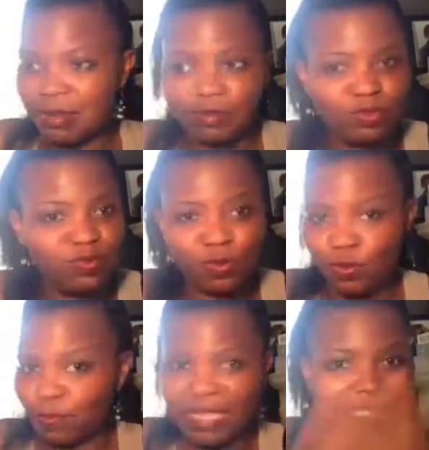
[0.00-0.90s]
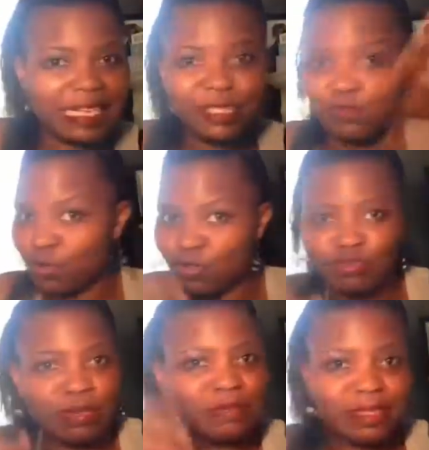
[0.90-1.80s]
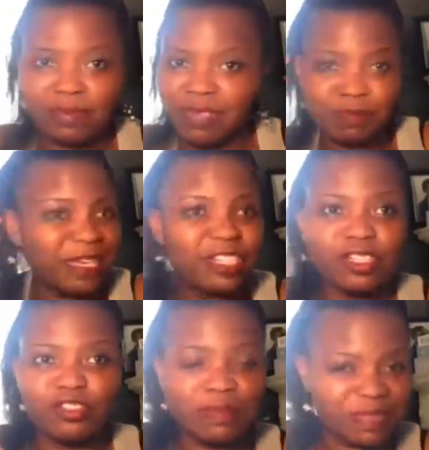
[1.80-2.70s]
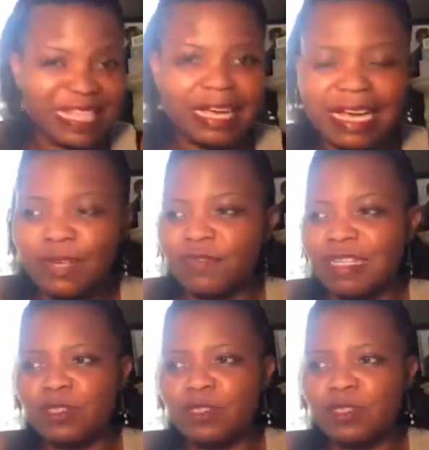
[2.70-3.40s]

for business, road trips, pleasure trips, that kind of thing.